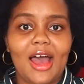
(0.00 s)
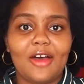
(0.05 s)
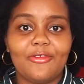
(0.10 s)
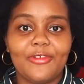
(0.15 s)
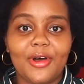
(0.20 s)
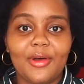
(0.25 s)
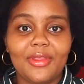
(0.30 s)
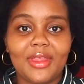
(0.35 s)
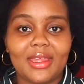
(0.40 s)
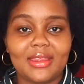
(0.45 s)
I
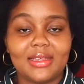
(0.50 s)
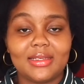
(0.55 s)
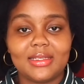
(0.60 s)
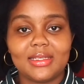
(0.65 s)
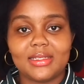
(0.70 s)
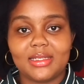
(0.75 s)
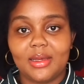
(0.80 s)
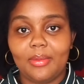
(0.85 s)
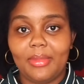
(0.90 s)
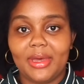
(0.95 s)
found that
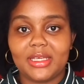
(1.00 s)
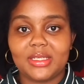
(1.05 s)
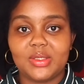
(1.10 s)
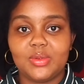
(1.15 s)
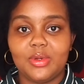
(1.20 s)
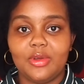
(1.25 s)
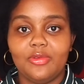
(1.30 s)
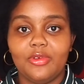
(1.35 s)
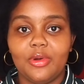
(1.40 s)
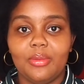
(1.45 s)
this is the
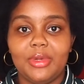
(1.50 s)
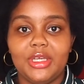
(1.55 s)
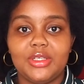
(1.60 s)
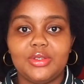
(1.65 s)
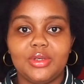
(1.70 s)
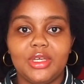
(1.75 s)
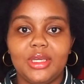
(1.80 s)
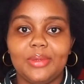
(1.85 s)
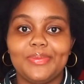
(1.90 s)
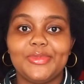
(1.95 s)
best way for me
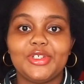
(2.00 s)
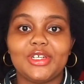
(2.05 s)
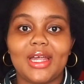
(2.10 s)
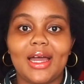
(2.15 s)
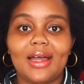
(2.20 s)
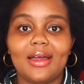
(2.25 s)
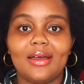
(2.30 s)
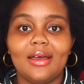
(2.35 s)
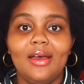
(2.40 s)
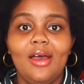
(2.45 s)
to keep
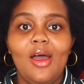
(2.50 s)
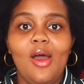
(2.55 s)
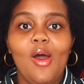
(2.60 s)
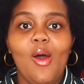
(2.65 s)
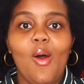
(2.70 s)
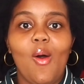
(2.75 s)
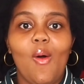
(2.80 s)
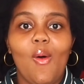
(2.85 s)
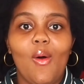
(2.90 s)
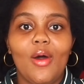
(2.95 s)
track
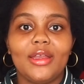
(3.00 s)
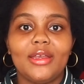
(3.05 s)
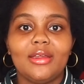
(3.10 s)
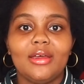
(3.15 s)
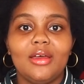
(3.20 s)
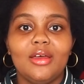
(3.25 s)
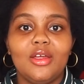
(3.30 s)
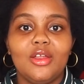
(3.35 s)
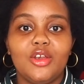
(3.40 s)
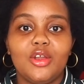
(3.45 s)

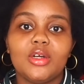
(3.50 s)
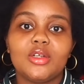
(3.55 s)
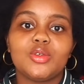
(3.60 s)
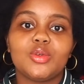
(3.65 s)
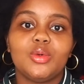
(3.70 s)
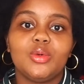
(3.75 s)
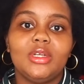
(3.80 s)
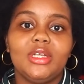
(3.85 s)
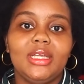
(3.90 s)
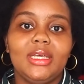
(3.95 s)
on not
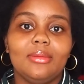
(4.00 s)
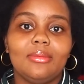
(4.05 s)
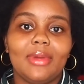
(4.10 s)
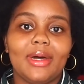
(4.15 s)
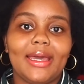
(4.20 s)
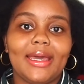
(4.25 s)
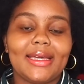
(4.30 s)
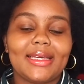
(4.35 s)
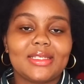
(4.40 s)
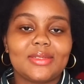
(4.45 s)
only
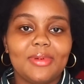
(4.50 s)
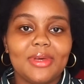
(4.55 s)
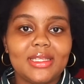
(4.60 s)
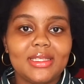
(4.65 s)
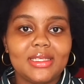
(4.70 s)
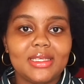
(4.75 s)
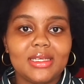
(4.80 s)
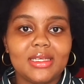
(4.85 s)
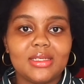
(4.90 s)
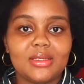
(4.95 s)
my
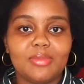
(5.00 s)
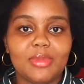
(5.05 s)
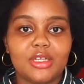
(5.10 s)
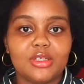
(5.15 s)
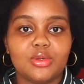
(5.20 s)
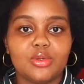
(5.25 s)
expenses, but